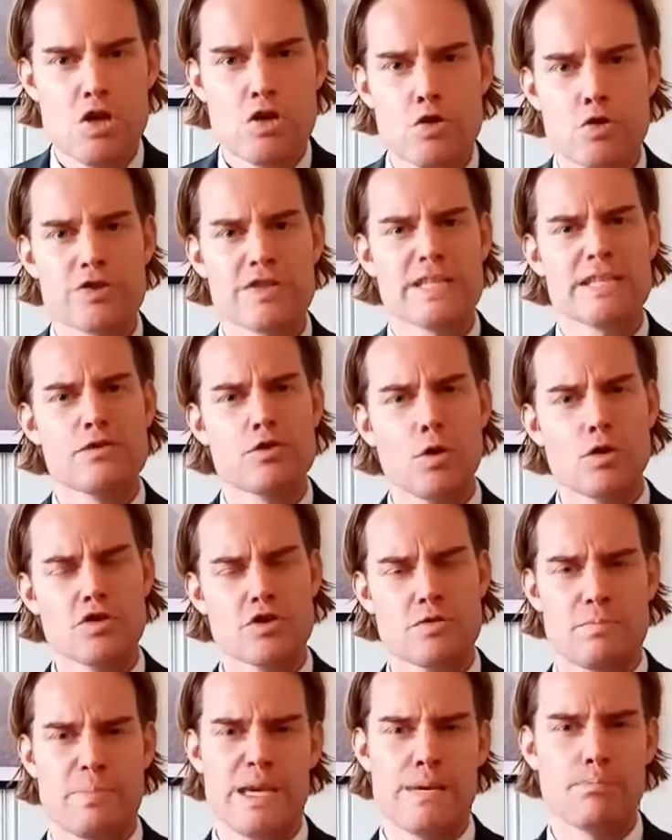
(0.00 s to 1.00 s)
You see
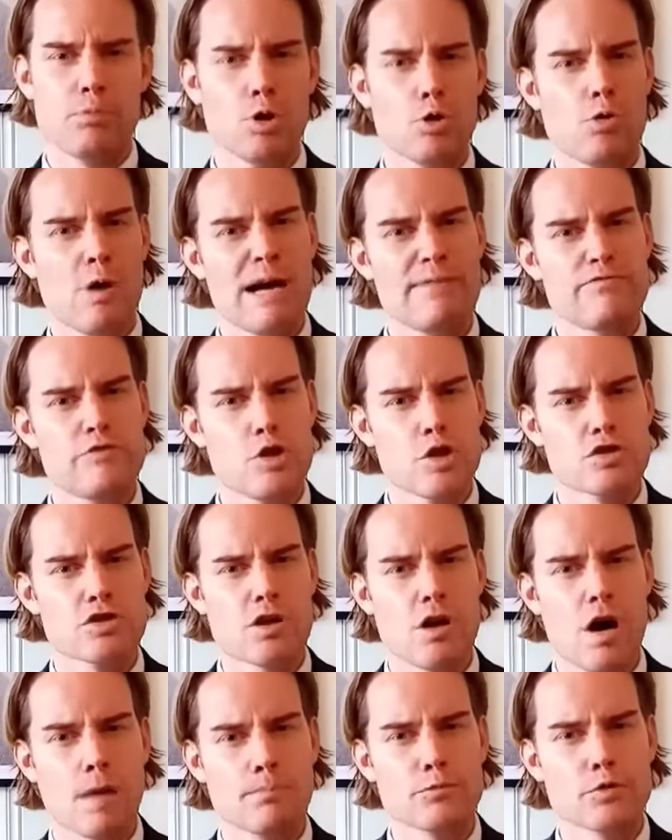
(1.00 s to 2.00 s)
those people who have
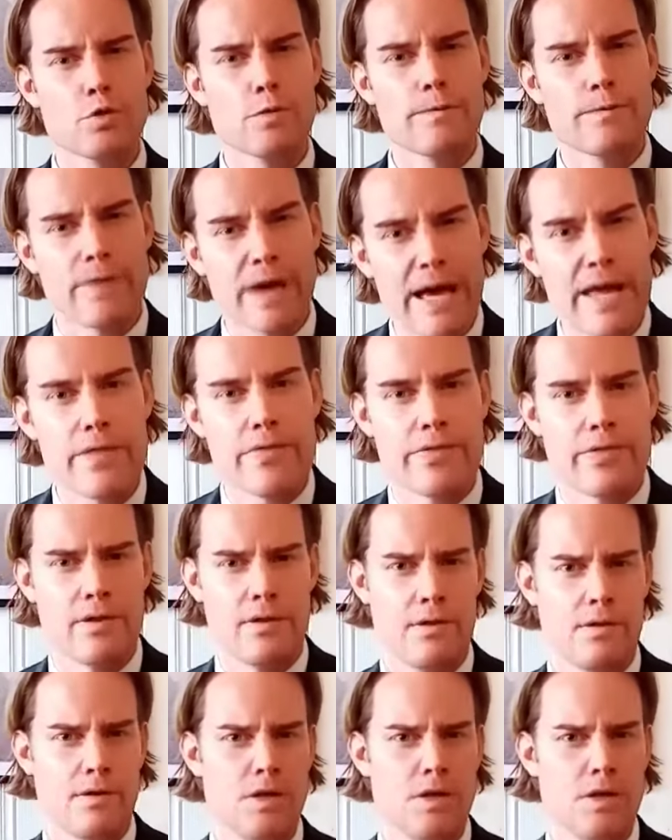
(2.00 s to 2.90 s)
just come to faith.